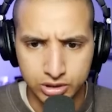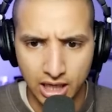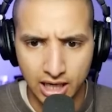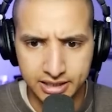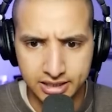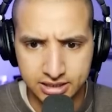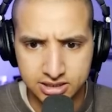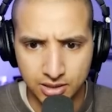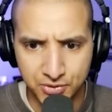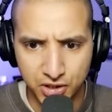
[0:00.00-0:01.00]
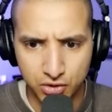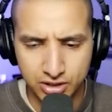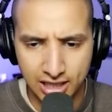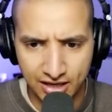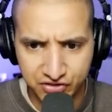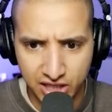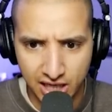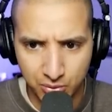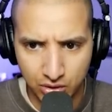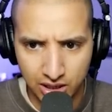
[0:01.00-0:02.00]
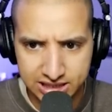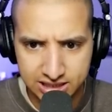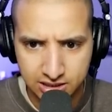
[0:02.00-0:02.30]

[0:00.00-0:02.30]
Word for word: on, there's something on the left cameras.